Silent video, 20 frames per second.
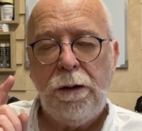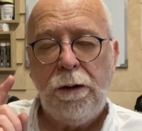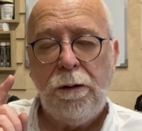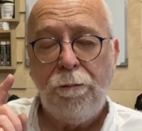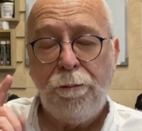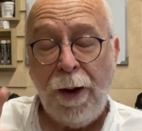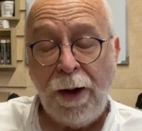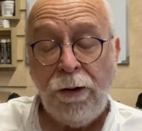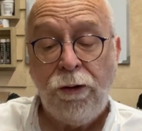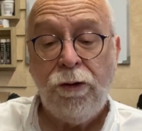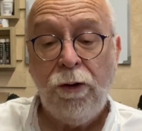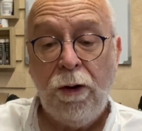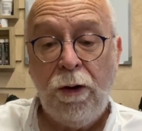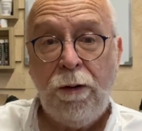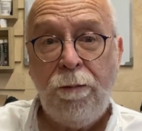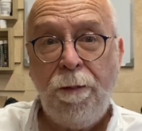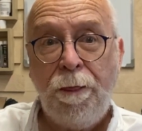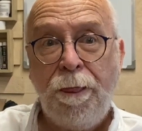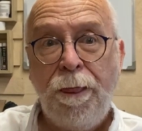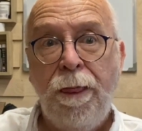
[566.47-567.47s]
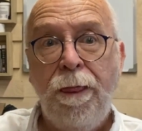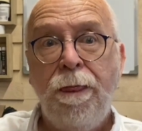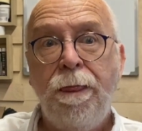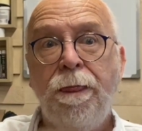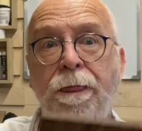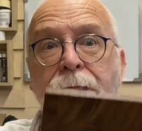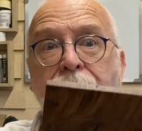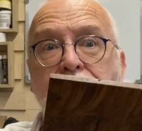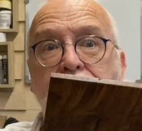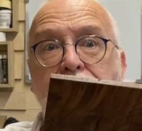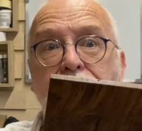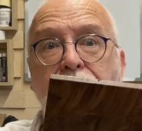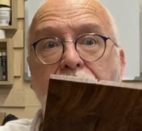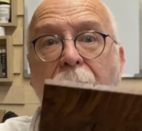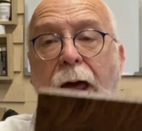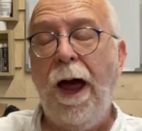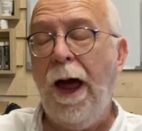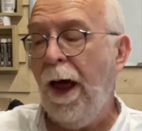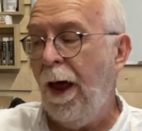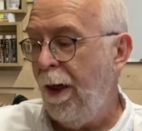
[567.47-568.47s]
bandsaw,
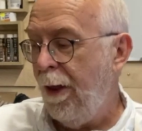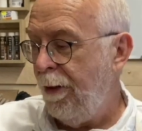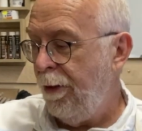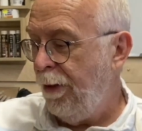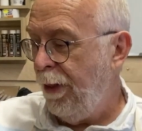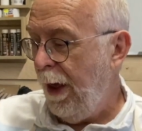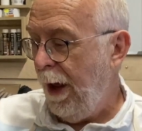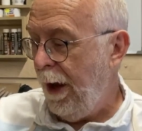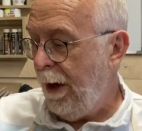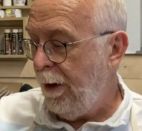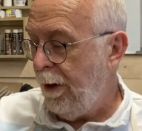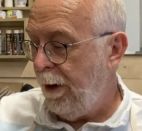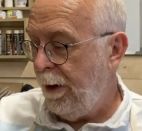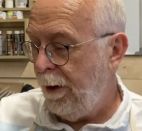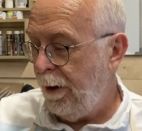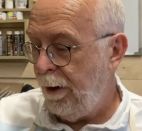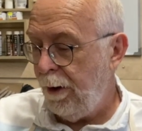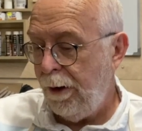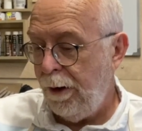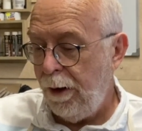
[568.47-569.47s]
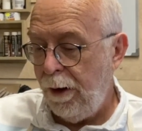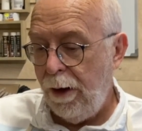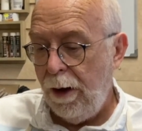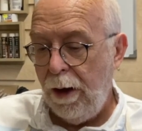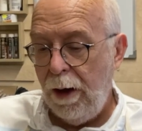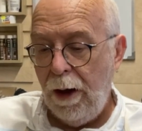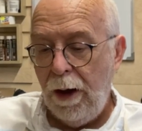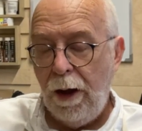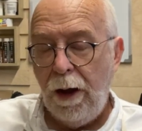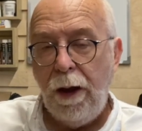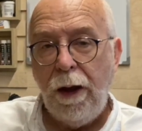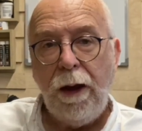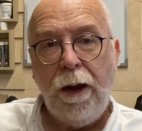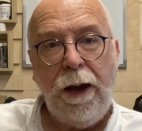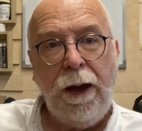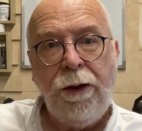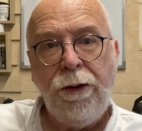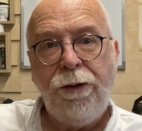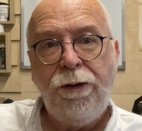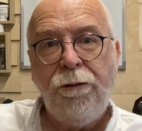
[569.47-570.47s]
and then
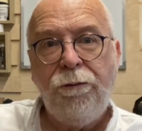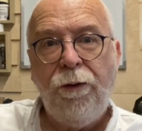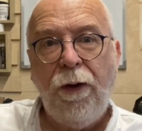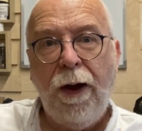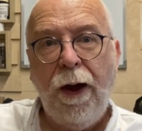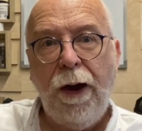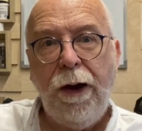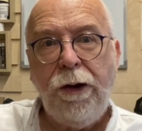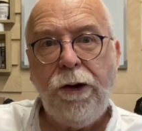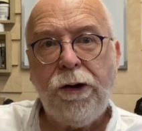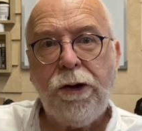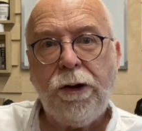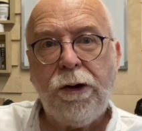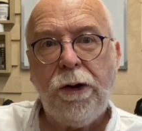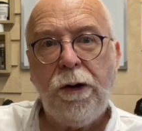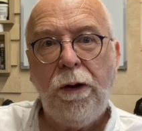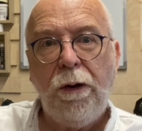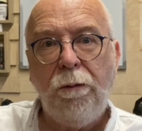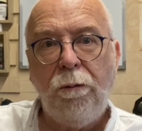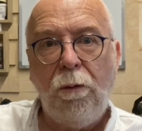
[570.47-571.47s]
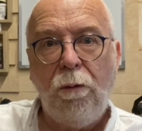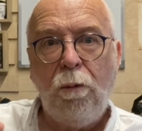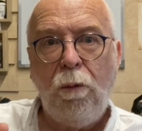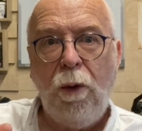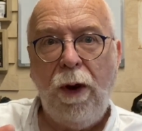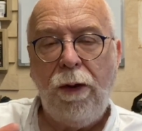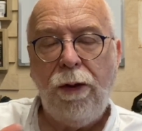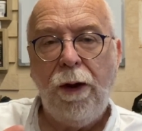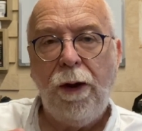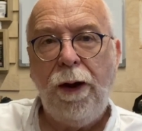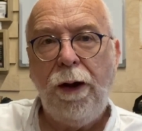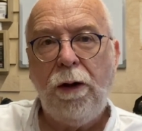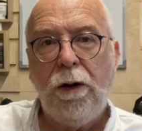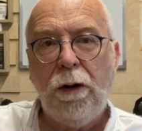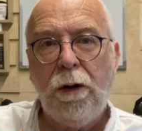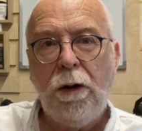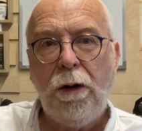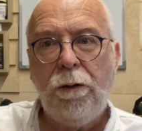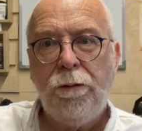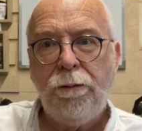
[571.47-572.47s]
in the vise with a
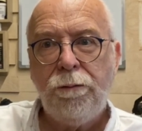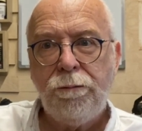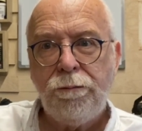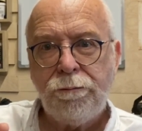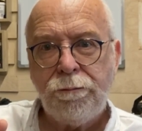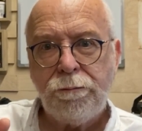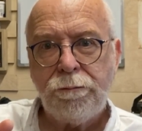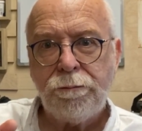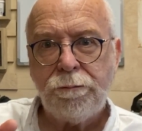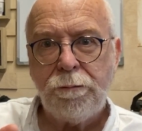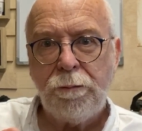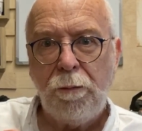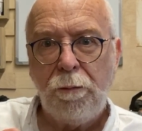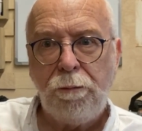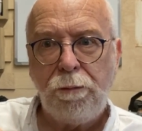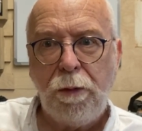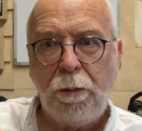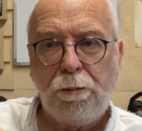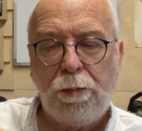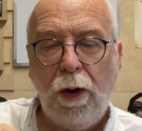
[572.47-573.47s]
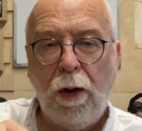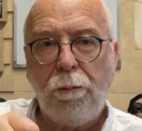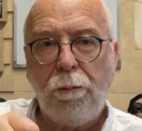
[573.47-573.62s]
little block